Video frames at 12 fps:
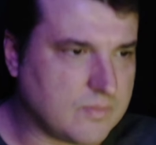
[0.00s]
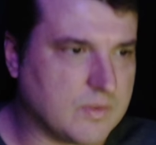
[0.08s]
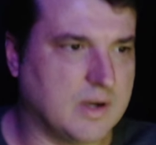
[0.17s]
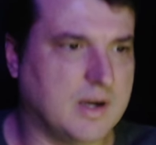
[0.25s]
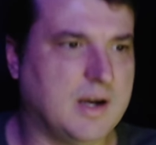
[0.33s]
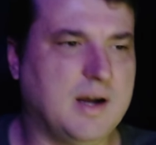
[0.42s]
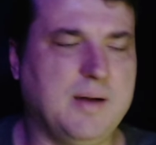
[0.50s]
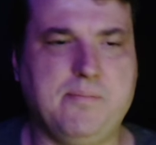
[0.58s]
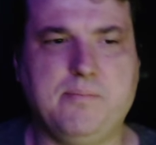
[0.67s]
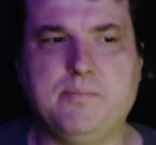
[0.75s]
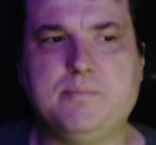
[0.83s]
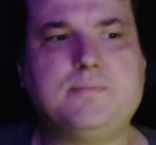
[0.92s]

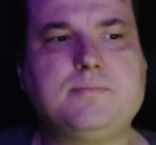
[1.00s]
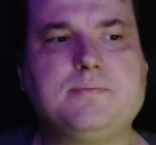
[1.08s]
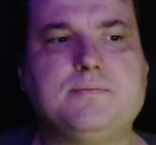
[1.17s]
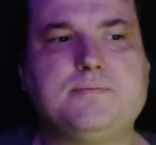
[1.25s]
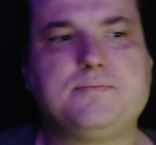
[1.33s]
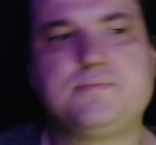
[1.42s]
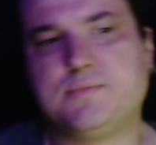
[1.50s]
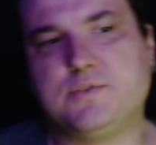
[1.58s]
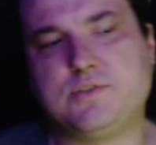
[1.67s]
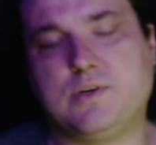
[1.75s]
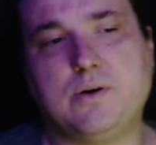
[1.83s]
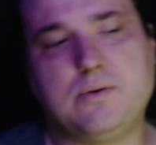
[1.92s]
Um,
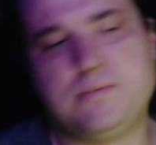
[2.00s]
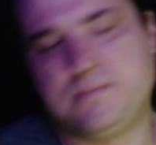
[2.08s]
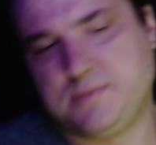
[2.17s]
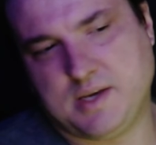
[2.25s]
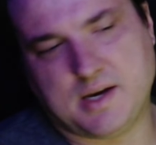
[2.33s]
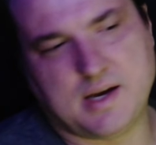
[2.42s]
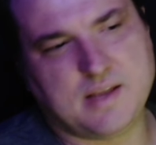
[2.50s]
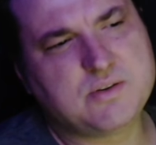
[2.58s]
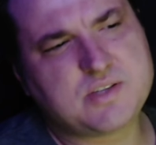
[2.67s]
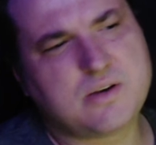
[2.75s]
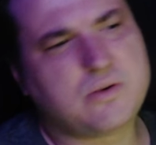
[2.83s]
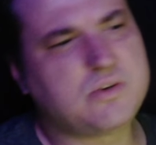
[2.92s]
so yeah, and there's
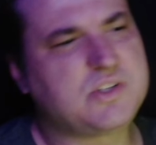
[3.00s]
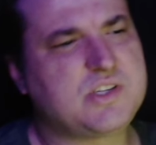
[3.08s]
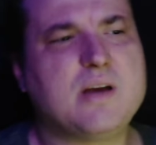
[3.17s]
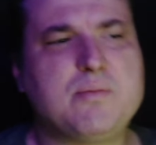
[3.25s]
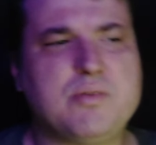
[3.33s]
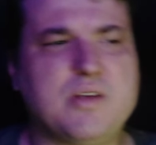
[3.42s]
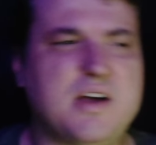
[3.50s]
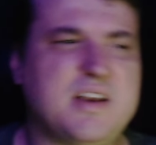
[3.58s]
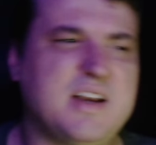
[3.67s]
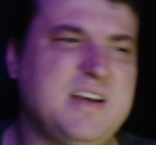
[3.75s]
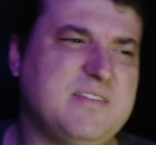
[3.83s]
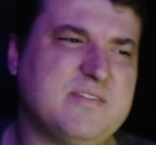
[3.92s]
that whole side plot. I
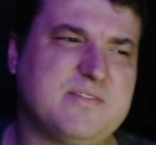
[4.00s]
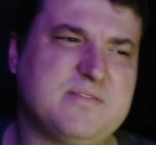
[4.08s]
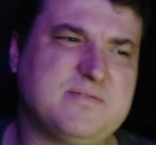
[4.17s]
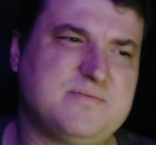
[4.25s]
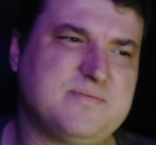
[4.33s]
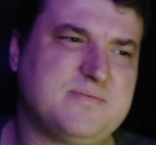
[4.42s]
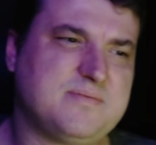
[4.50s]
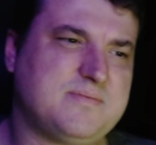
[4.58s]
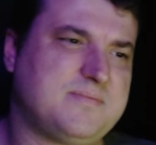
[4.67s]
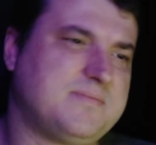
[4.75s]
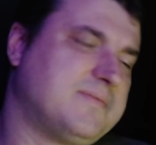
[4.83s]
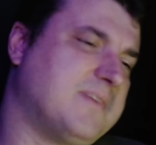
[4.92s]
didn't
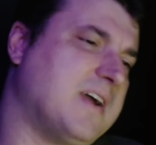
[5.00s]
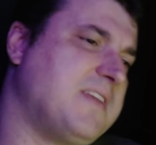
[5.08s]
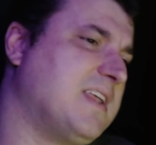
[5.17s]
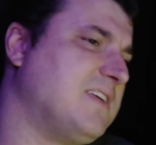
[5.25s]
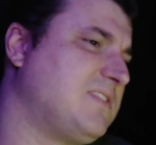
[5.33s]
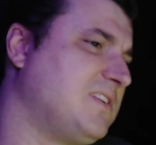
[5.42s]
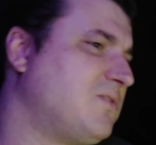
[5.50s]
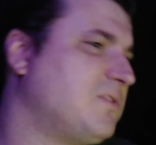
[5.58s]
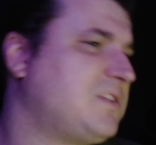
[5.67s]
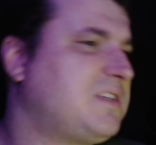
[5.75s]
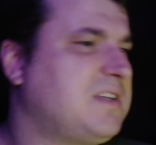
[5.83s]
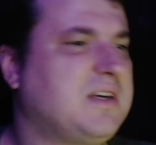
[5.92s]
find that as
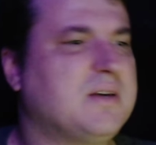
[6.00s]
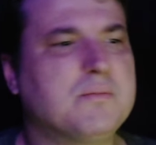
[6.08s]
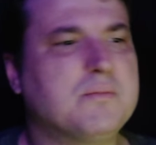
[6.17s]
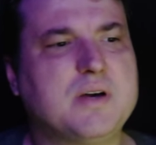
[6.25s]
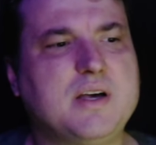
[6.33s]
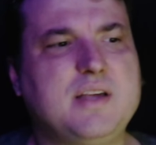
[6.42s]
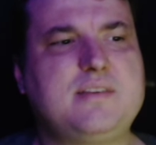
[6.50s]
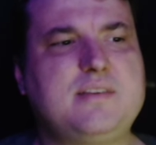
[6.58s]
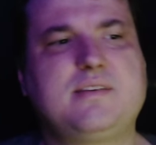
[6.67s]
interesting, but